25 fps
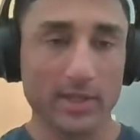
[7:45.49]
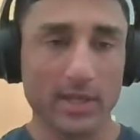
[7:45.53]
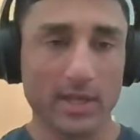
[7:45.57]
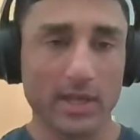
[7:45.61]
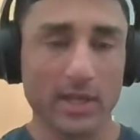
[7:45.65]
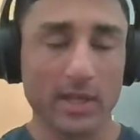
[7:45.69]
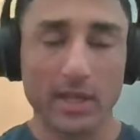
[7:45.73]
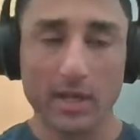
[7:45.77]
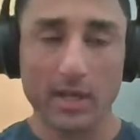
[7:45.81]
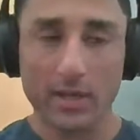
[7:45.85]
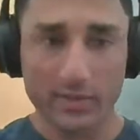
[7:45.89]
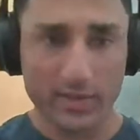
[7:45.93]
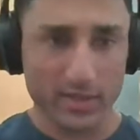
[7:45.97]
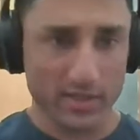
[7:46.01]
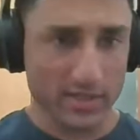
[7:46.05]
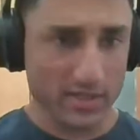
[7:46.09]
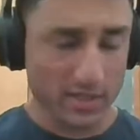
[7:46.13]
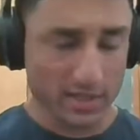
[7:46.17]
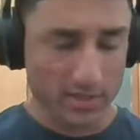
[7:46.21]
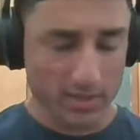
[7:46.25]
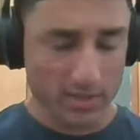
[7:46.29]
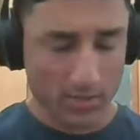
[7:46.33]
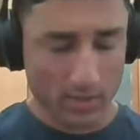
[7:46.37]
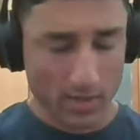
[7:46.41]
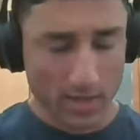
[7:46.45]

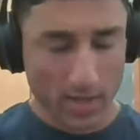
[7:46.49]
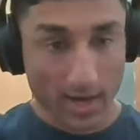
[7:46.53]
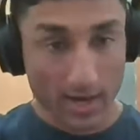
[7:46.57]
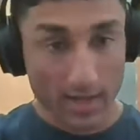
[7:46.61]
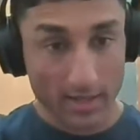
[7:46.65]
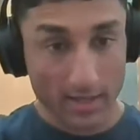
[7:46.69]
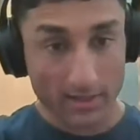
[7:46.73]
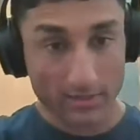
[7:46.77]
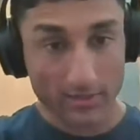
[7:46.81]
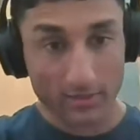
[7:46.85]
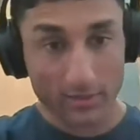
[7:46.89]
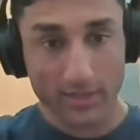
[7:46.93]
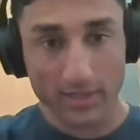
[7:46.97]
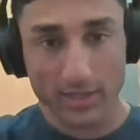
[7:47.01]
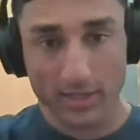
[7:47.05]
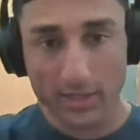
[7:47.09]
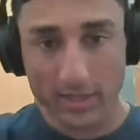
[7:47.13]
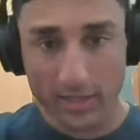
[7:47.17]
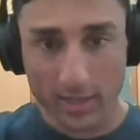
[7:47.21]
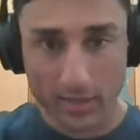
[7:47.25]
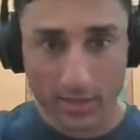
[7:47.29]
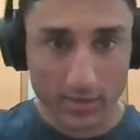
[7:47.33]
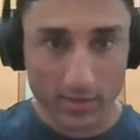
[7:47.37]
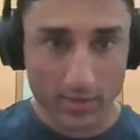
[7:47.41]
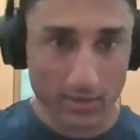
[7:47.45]
These are what high-level
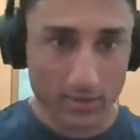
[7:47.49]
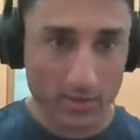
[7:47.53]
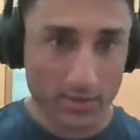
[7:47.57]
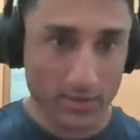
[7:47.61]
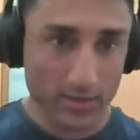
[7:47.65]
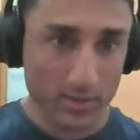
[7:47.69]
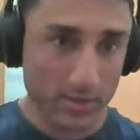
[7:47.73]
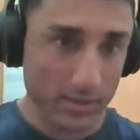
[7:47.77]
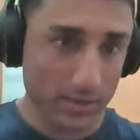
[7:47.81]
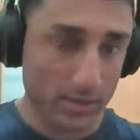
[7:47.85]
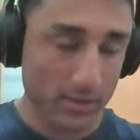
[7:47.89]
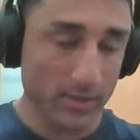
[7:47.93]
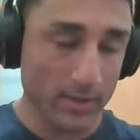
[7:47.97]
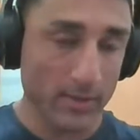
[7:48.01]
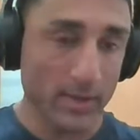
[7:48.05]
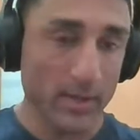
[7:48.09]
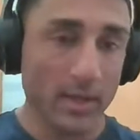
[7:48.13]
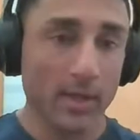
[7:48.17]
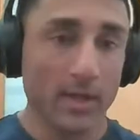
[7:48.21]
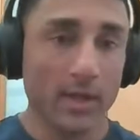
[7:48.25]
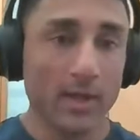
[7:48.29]
CEOs do,